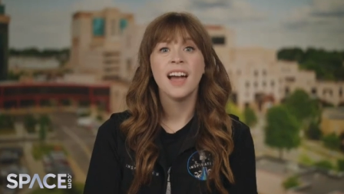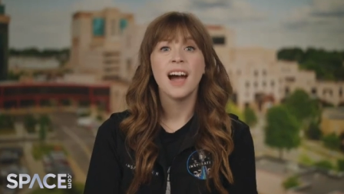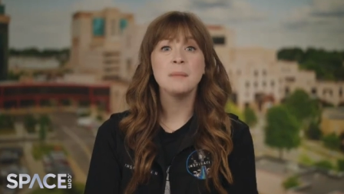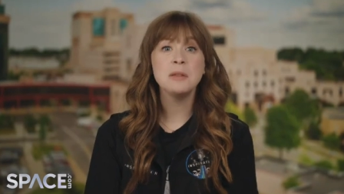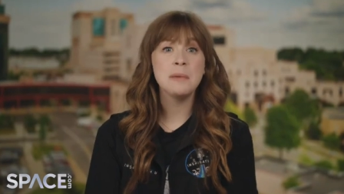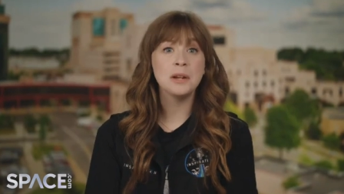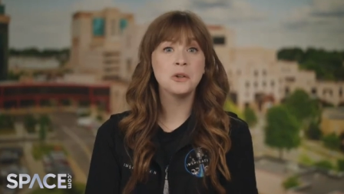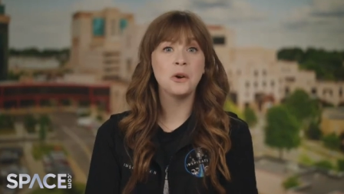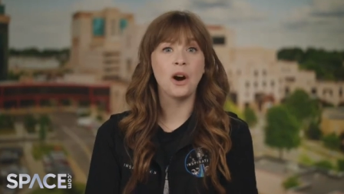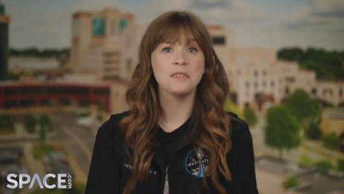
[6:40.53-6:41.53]
I'm the
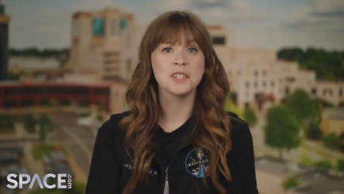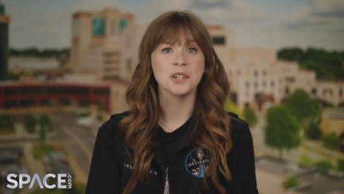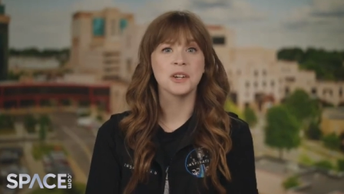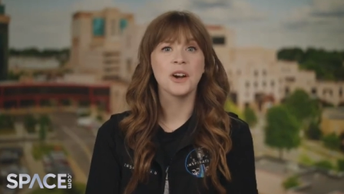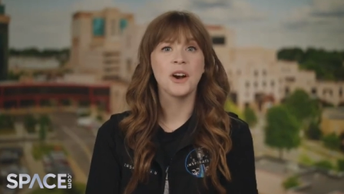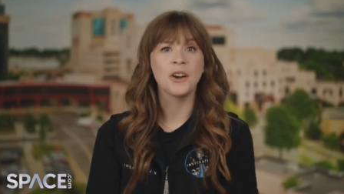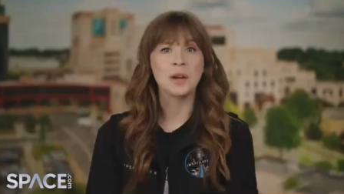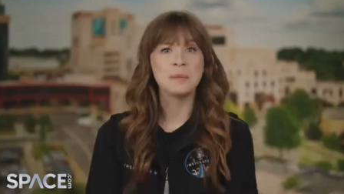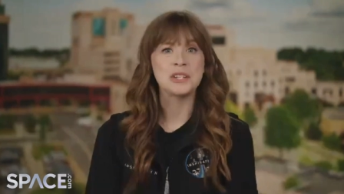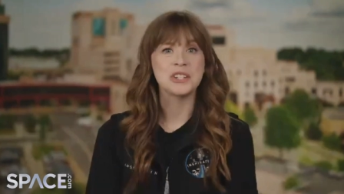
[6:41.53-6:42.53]
medical officer on our
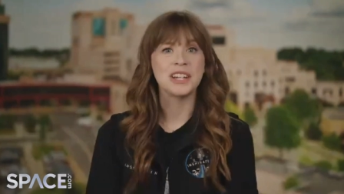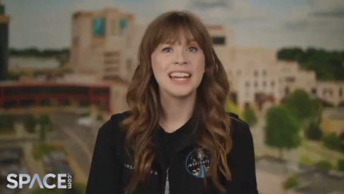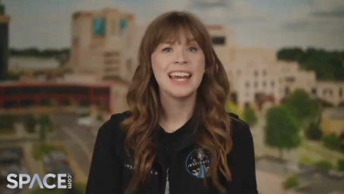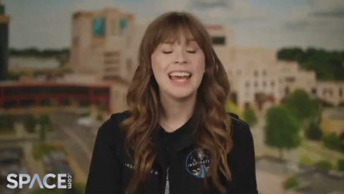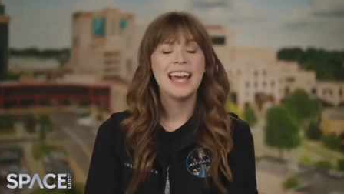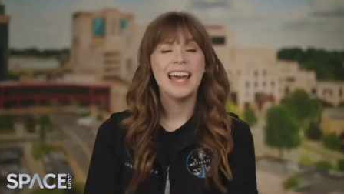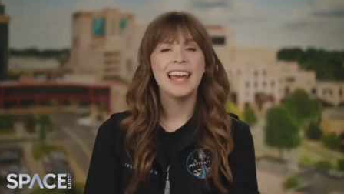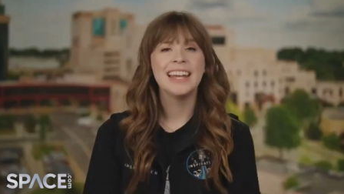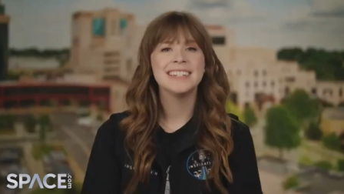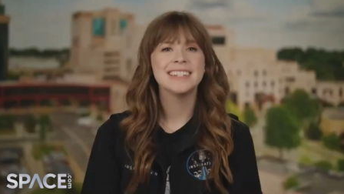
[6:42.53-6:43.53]
mission,
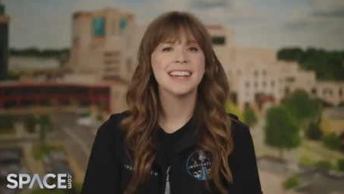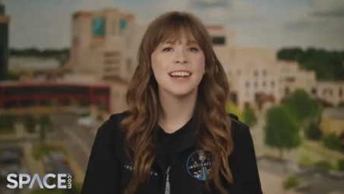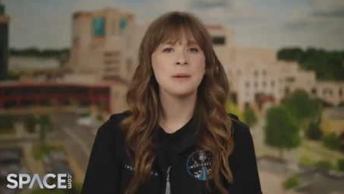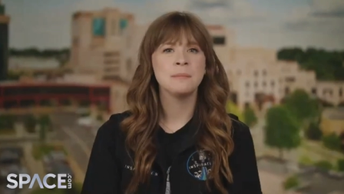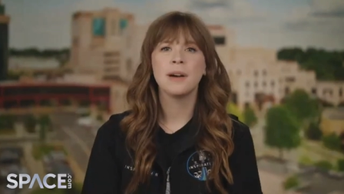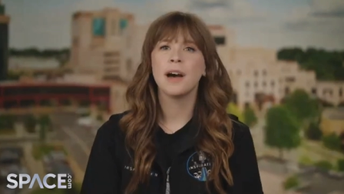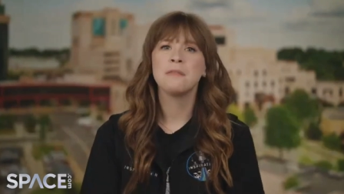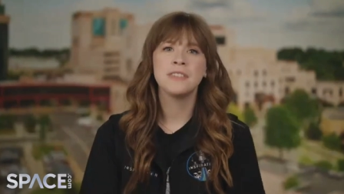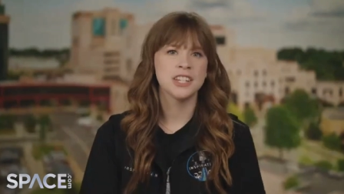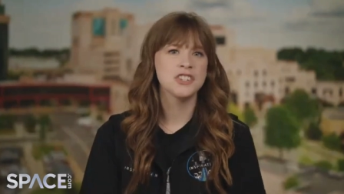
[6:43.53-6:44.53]
and I'm a
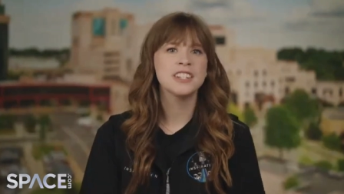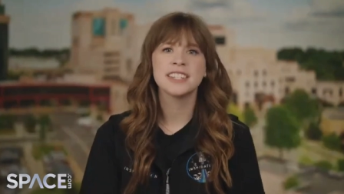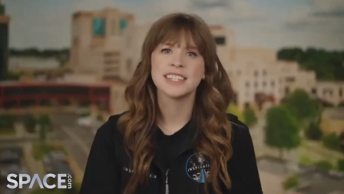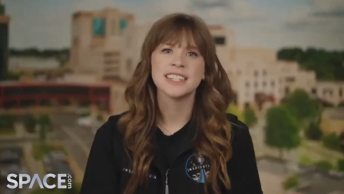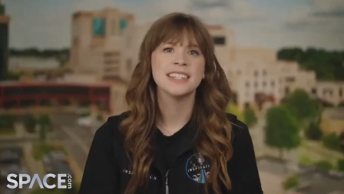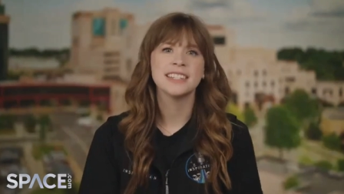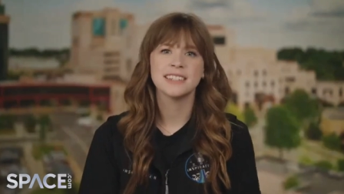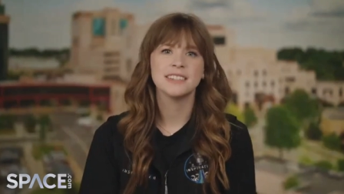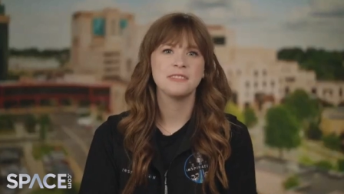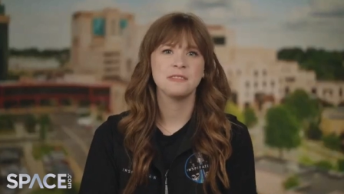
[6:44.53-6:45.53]
physician assistant
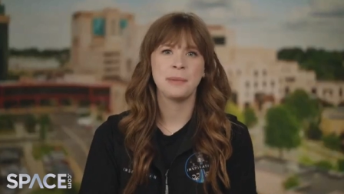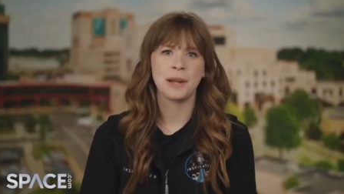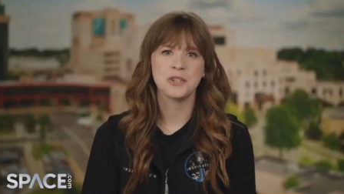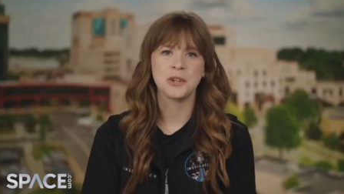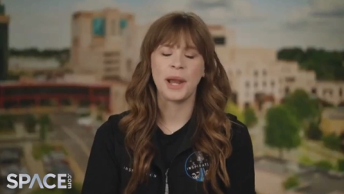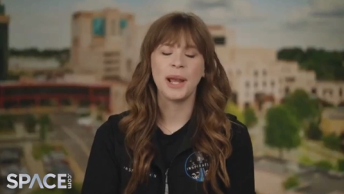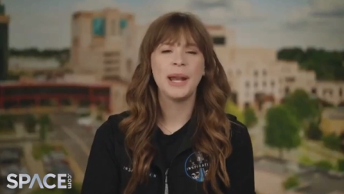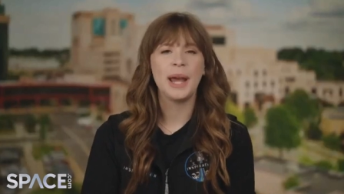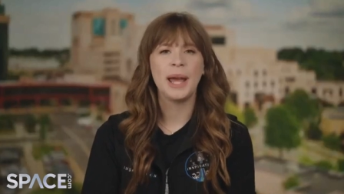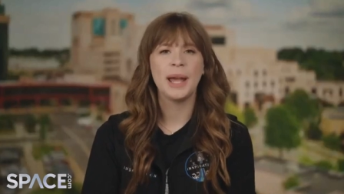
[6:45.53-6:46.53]
by trade.
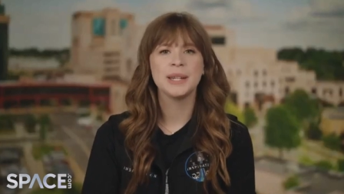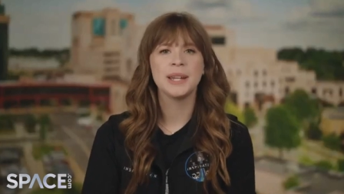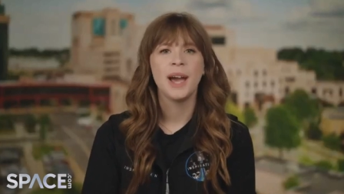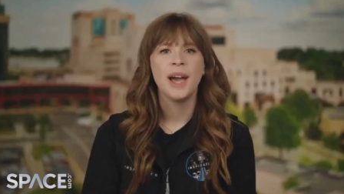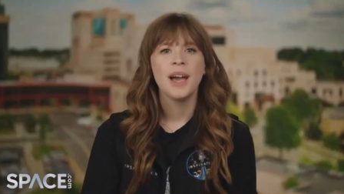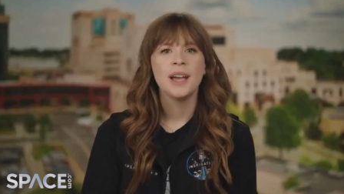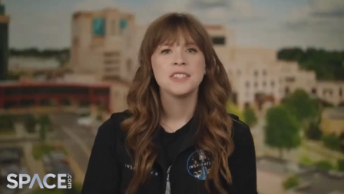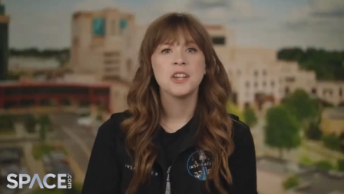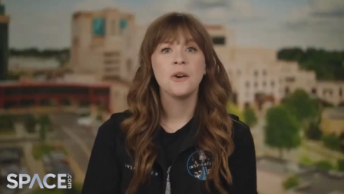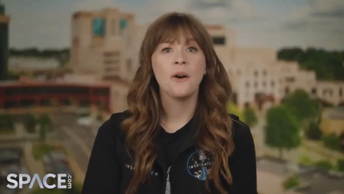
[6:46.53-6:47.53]
And
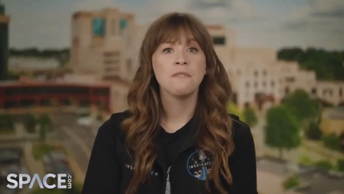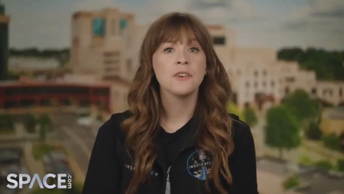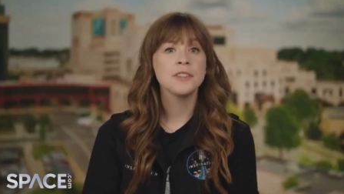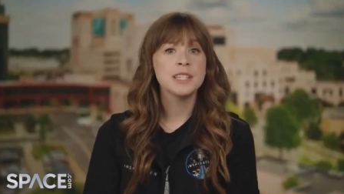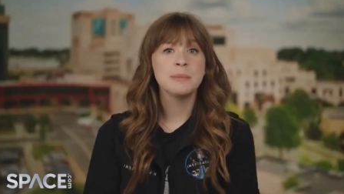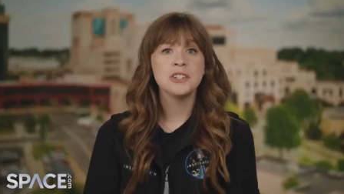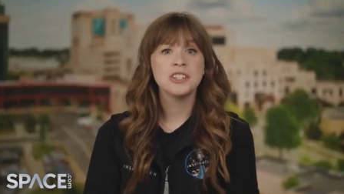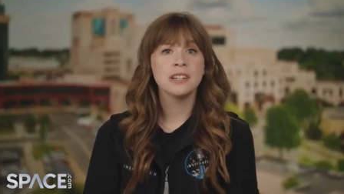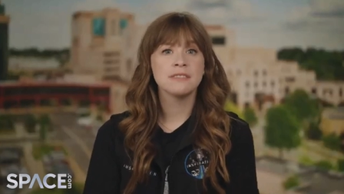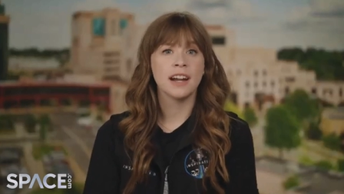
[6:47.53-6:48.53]
so for this
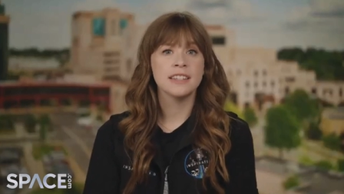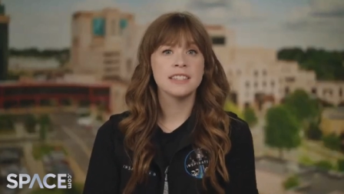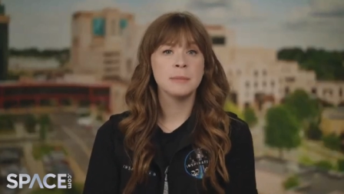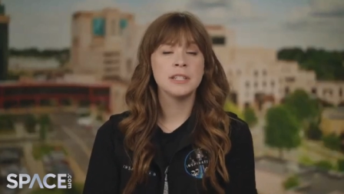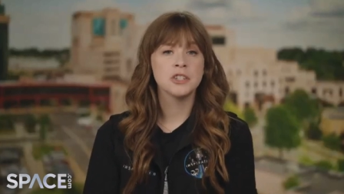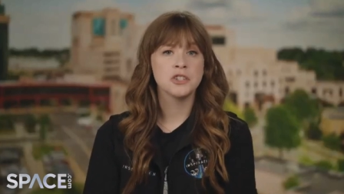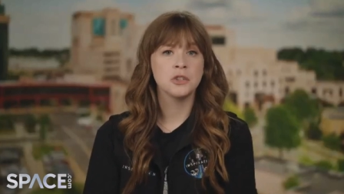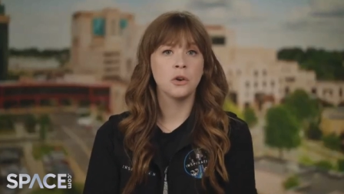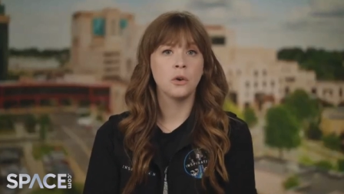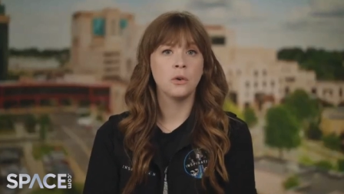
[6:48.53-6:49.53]
mission, I've gotten some
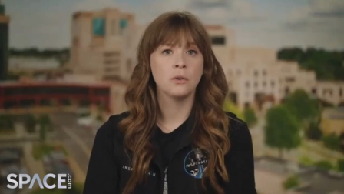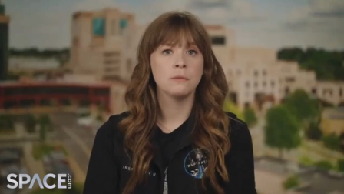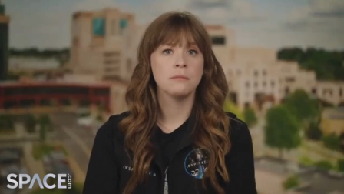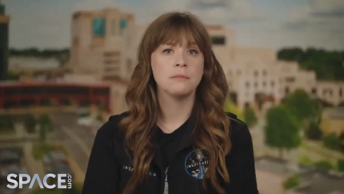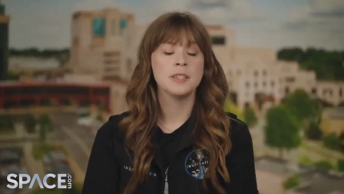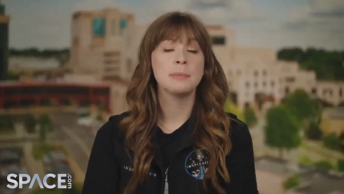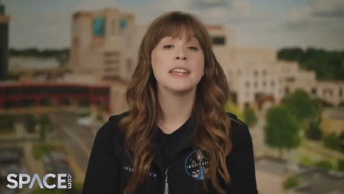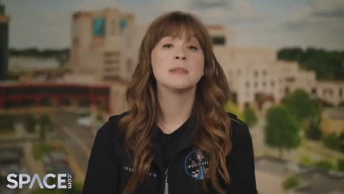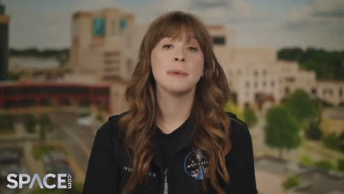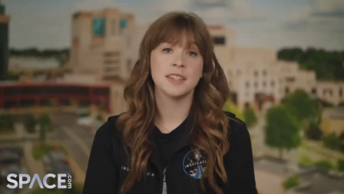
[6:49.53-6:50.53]
additional
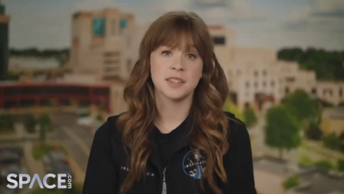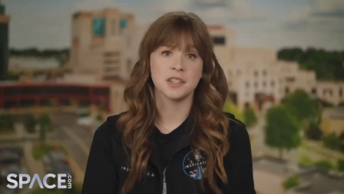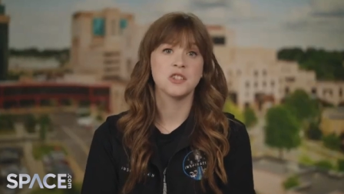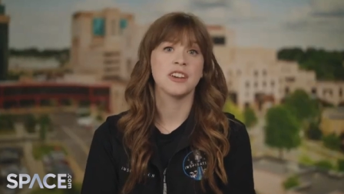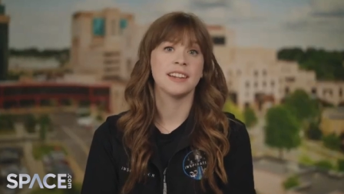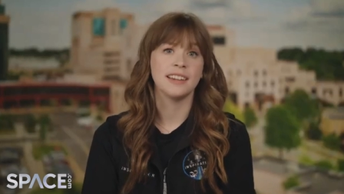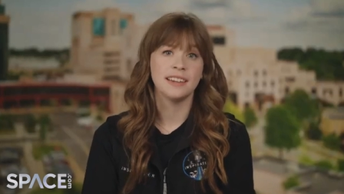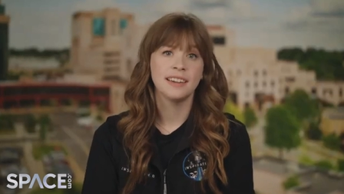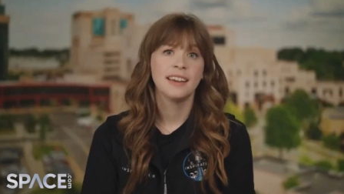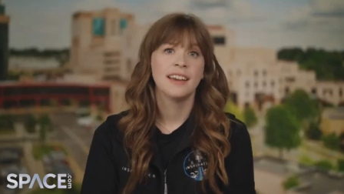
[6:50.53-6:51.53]
space medicine training,